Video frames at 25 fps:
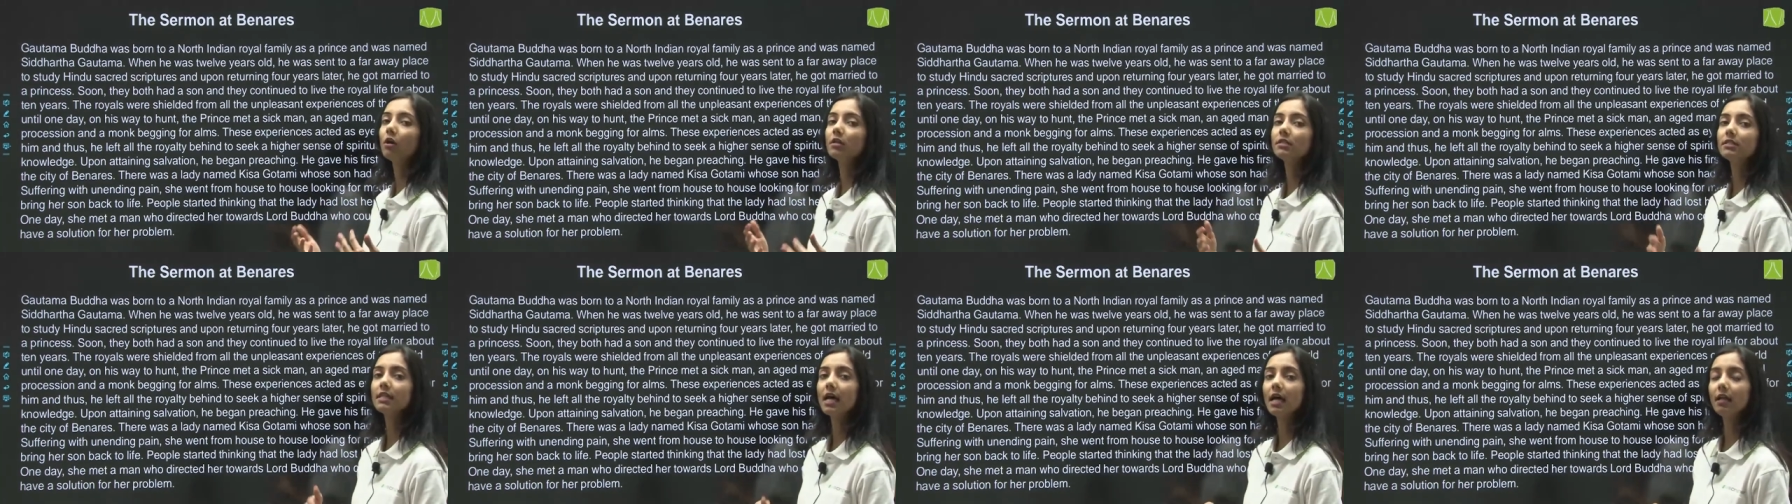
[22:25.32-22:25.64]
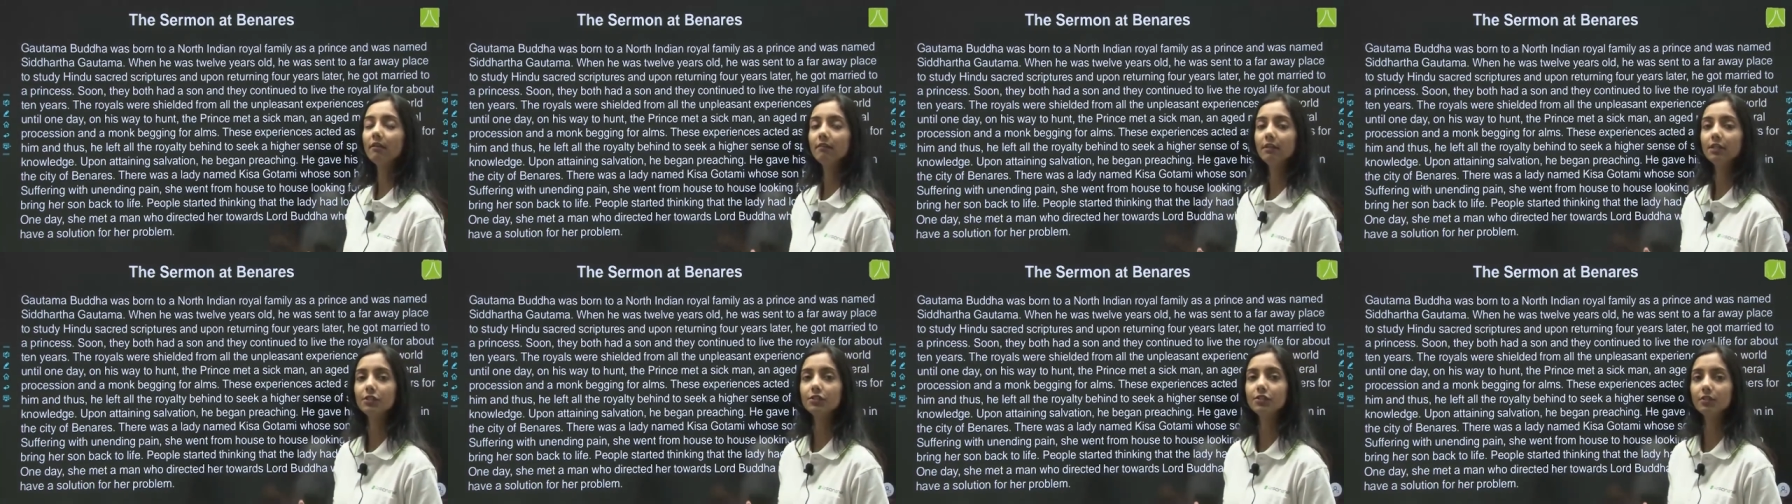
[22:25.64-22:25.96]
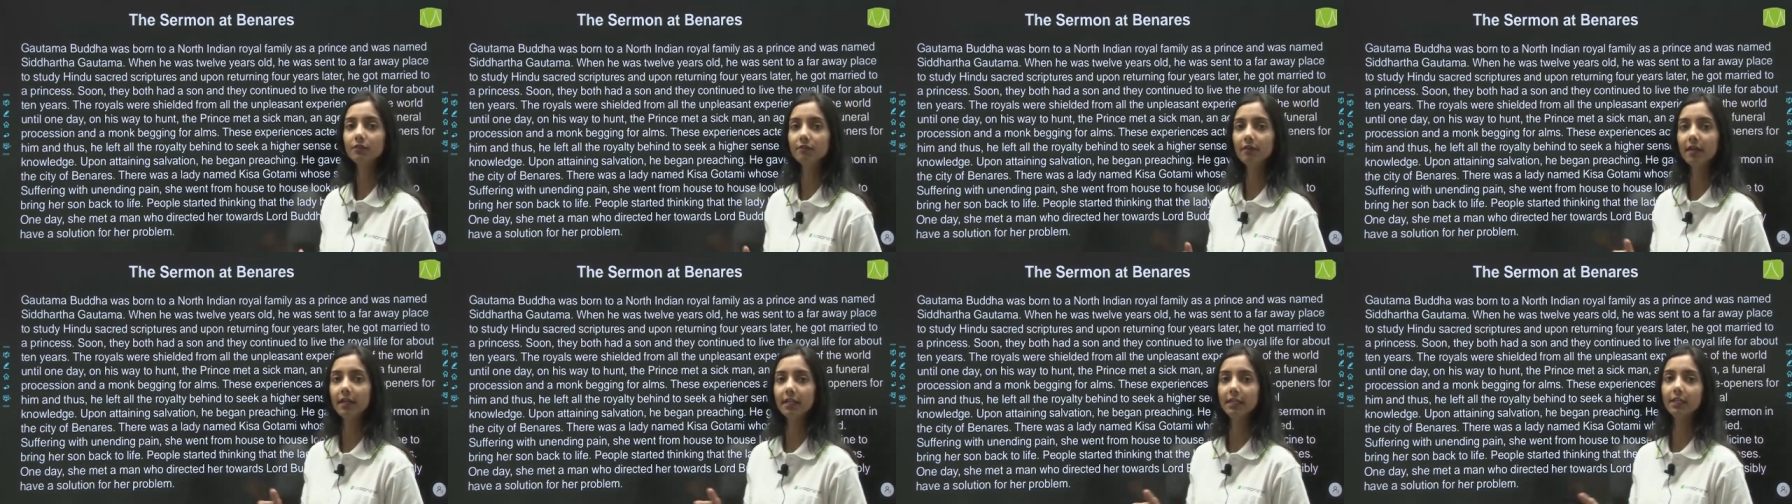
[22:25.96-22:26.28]
got
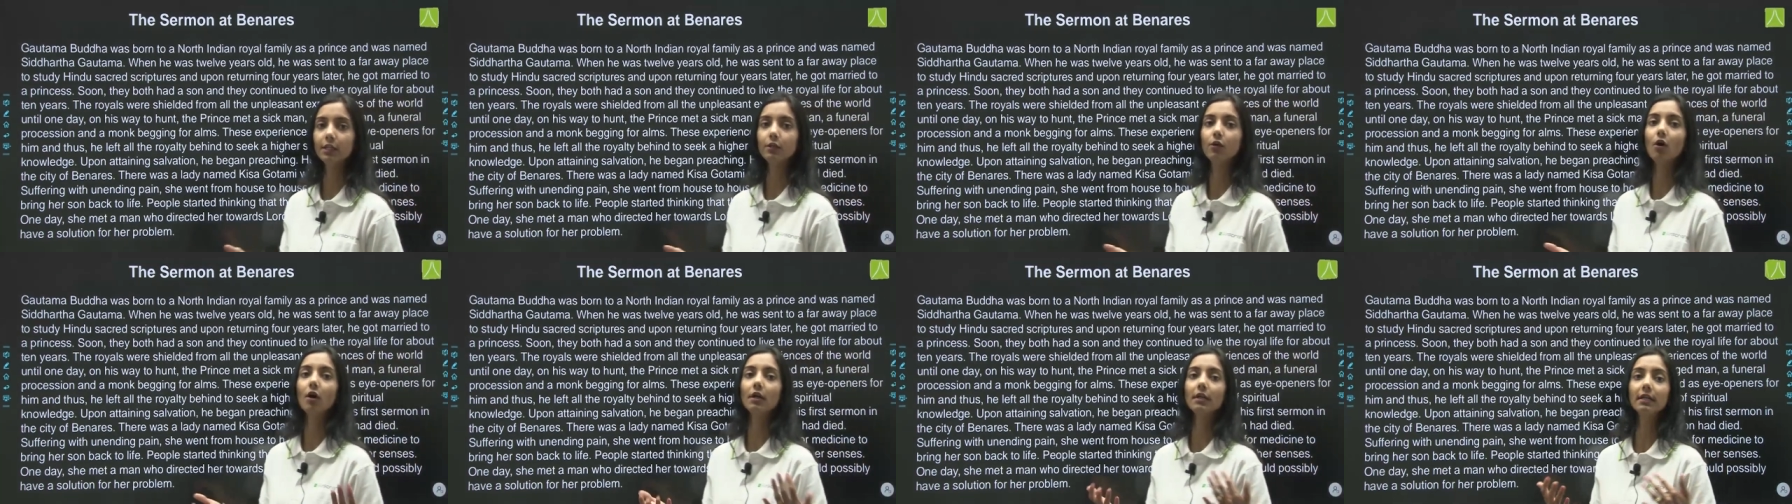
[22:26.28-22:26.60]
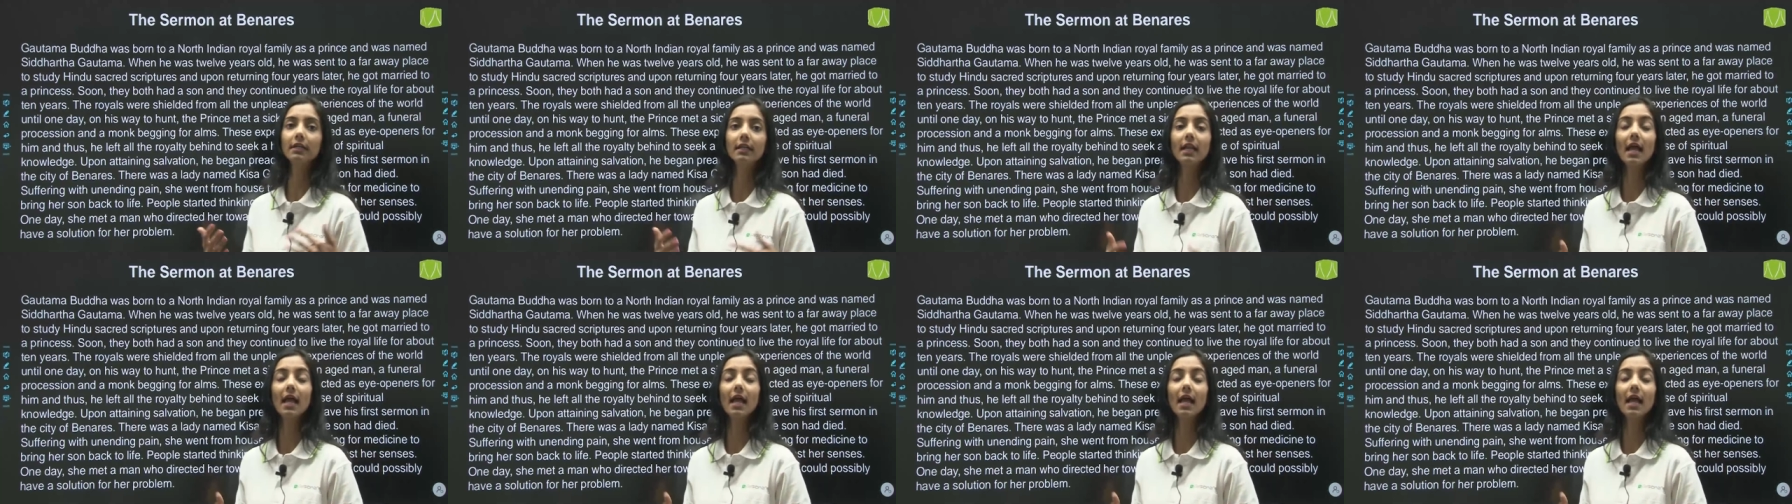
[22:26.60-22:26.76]
salvation, when he got